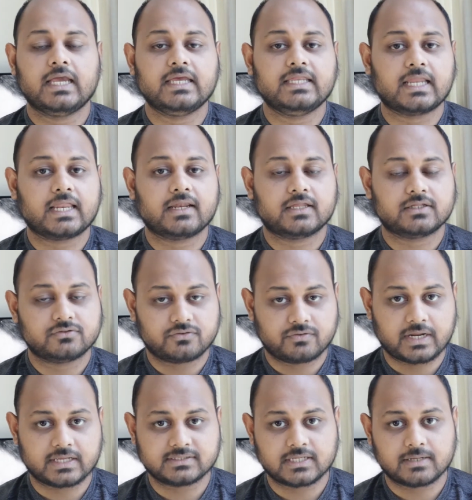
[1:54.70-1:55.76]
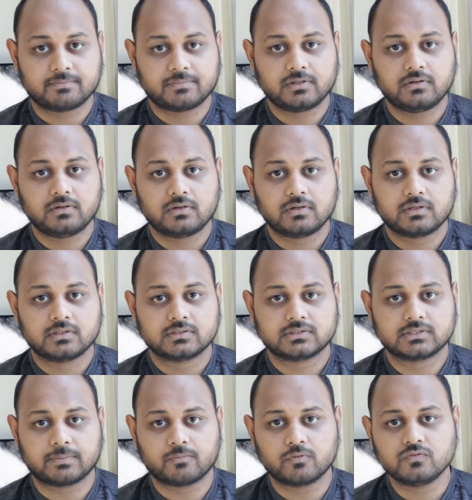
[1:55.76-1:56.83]
In another example,
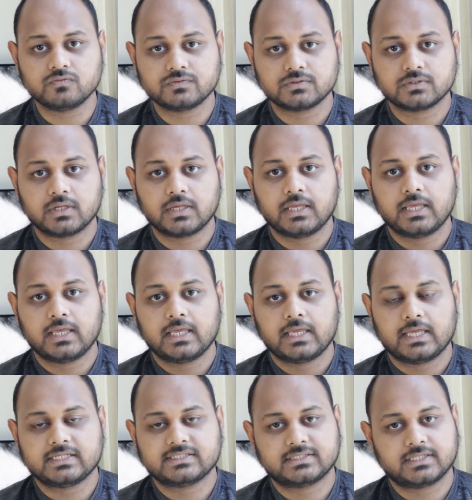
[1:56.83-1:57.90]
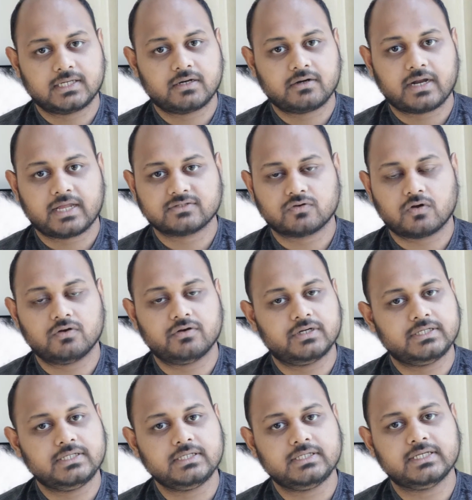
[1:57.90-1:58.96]
suppose a seller has
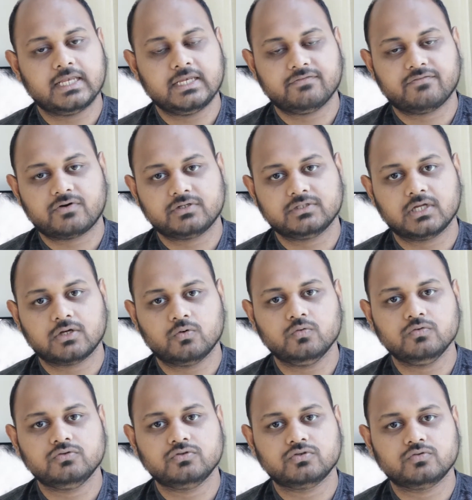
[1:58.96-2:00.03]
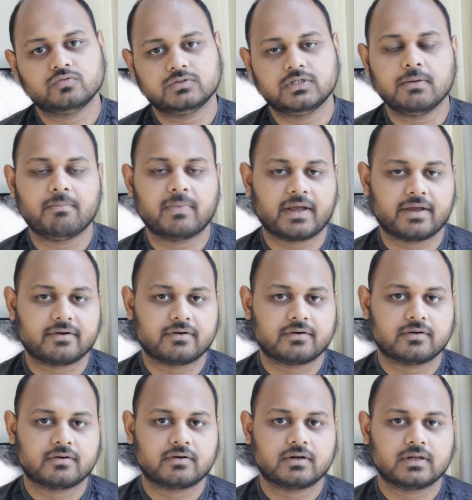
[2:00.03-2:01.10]
already delivered the goods to the buyer.
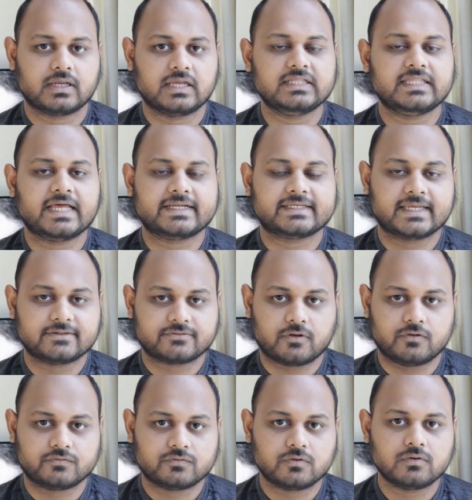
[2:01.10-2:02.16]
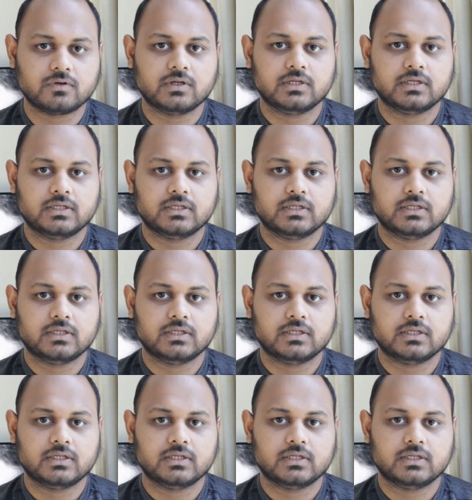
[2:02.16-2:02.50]
In that case also,